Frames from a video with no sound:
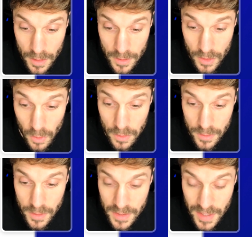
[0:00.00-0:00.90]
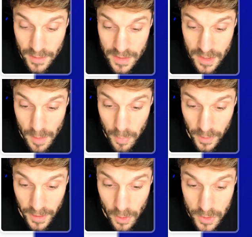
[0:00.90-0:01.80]
So to set this up, we're
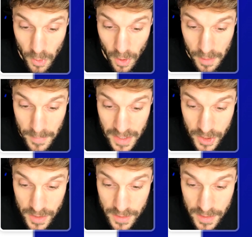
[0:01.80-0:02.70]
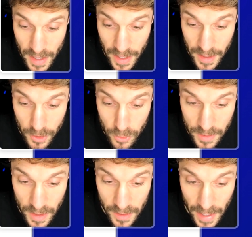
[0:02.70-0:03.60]
going to go to automations and
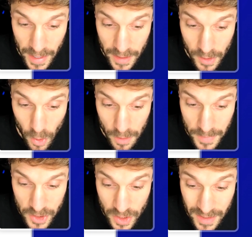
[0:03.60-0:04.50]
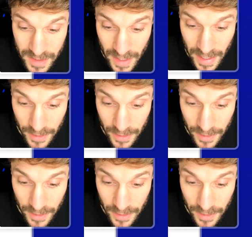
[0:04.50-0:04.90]
create an automation inside